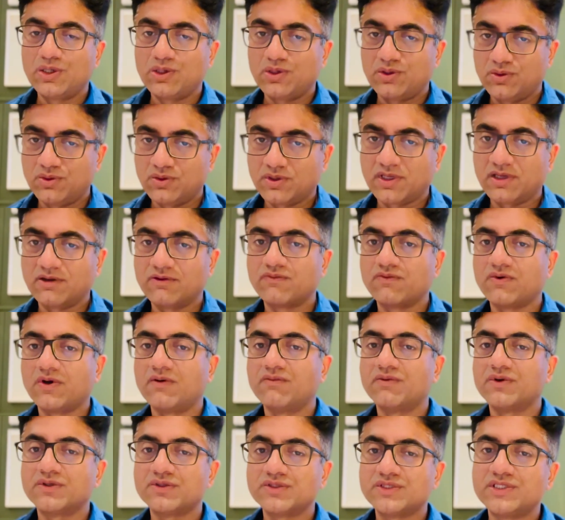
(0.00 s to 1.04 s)
Looking
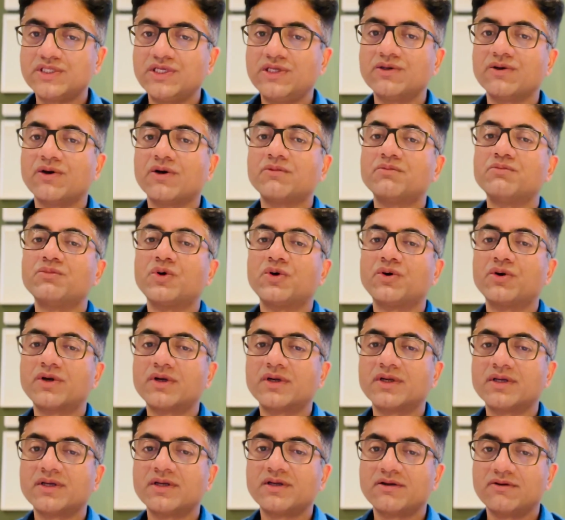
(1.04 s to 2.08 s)
forward to see you on board
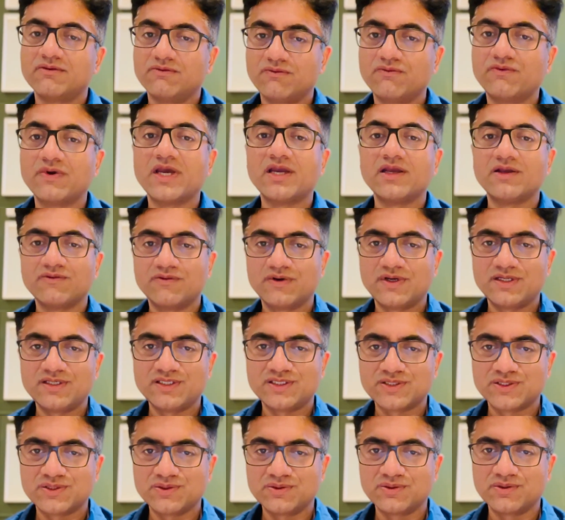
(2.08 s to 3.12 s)
very, very
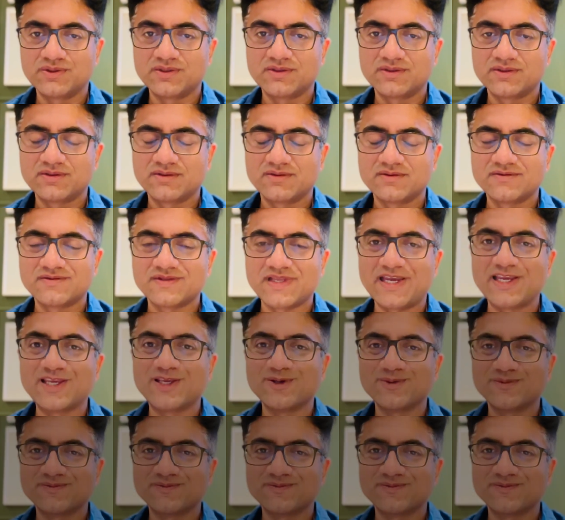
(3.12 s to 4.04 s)
soon. Thank you.